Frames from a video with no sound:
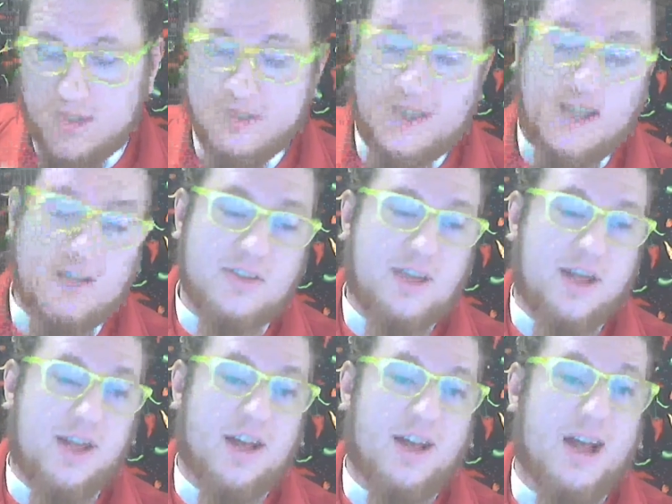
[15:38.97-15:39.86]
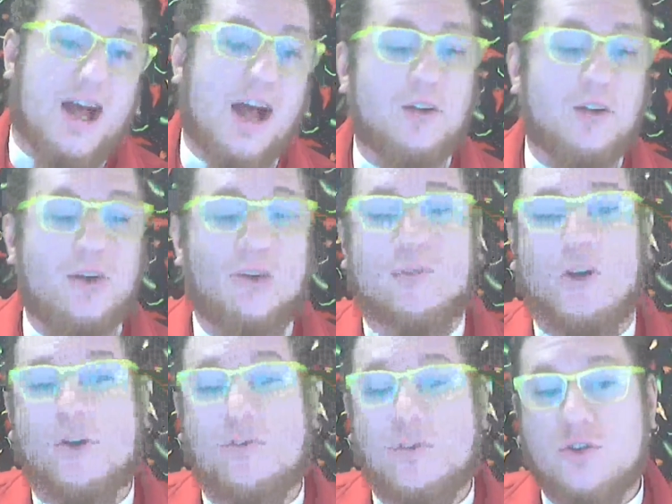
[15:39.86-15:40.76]
That, uh, I don't know,
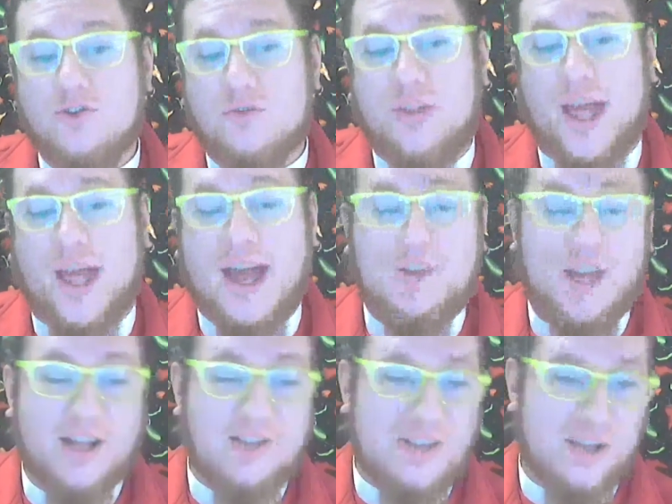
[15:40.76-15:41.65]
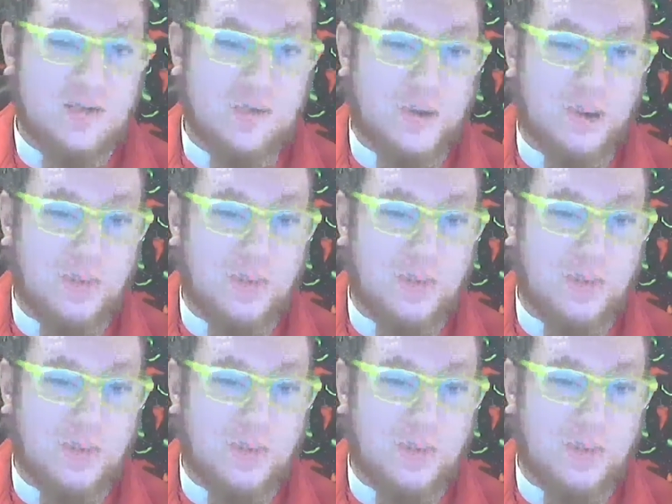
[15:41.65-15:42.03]
for those of you that haven't had Szechuan